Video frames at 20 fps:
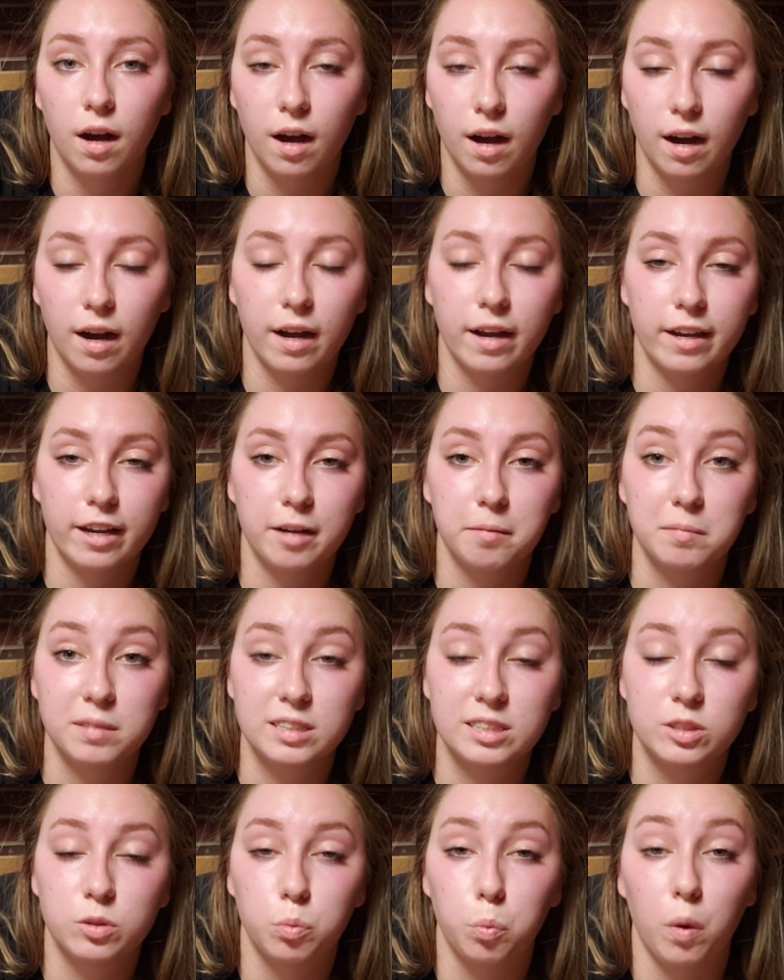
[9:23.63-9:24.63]
I am a
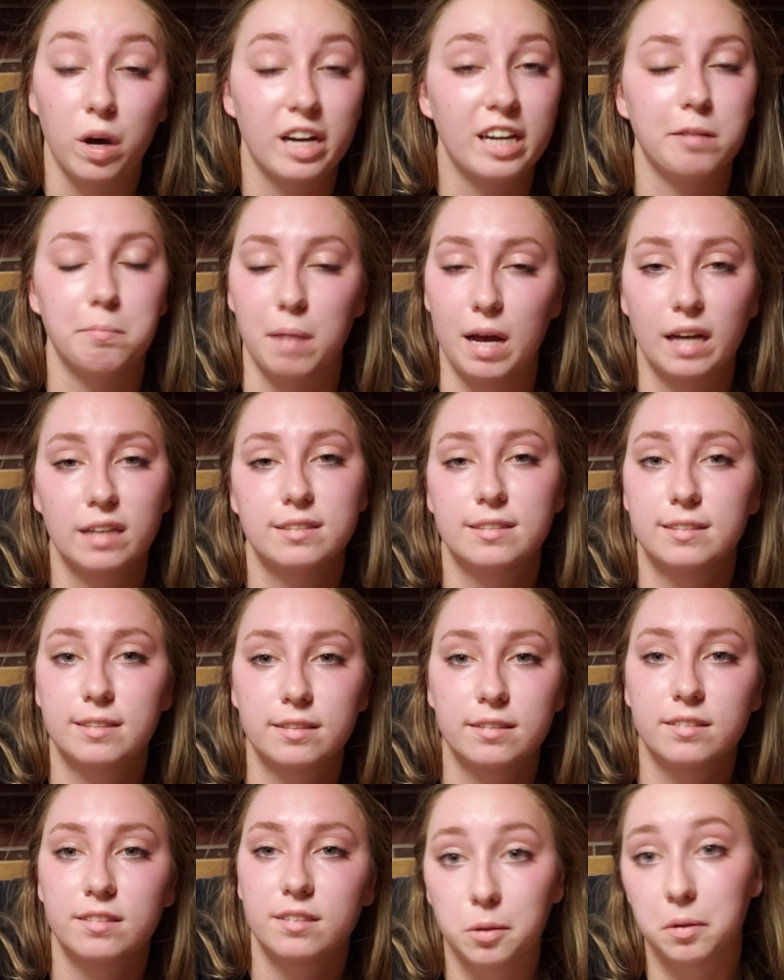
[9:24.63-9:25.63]
sweaty mess.
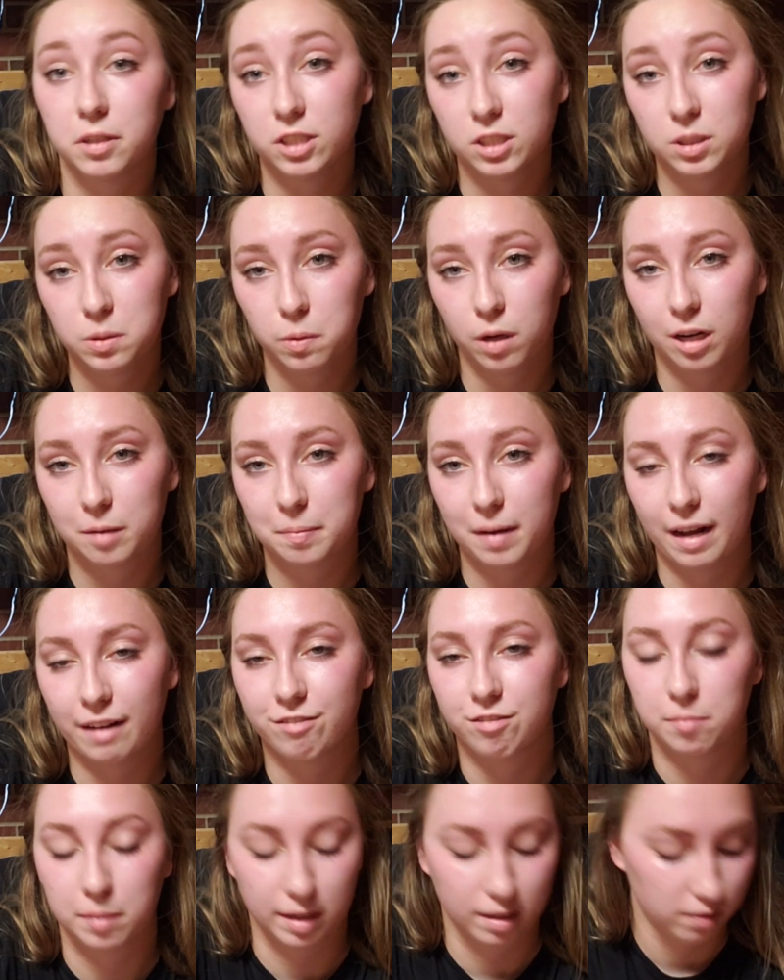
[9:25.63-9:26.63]
So I just walked back
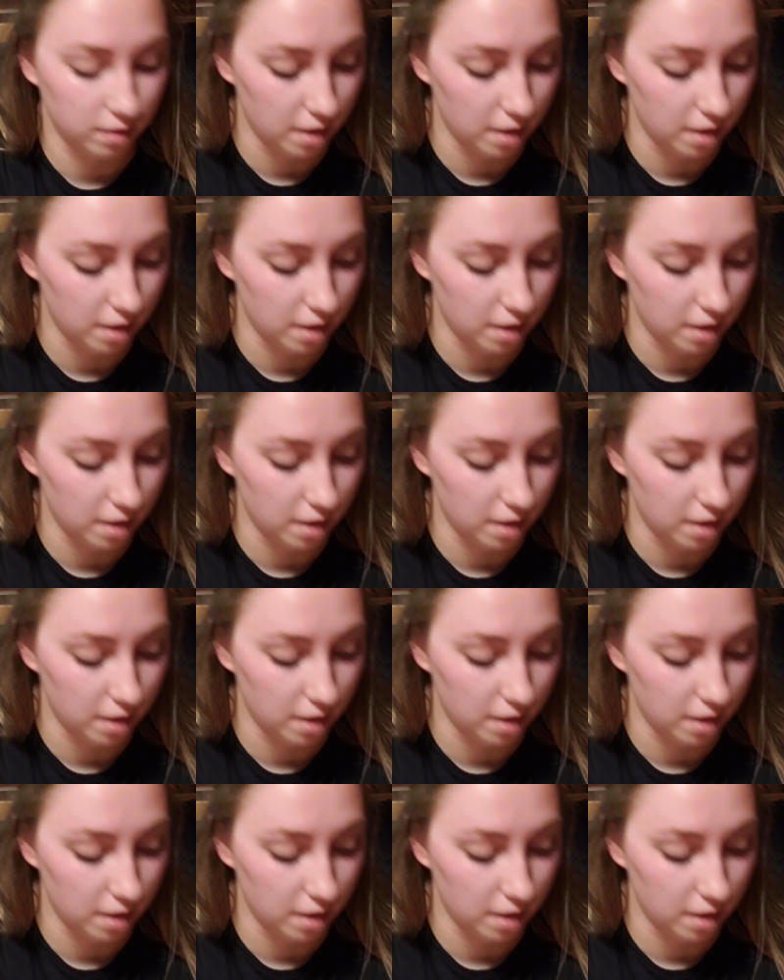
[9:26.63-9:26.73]
from my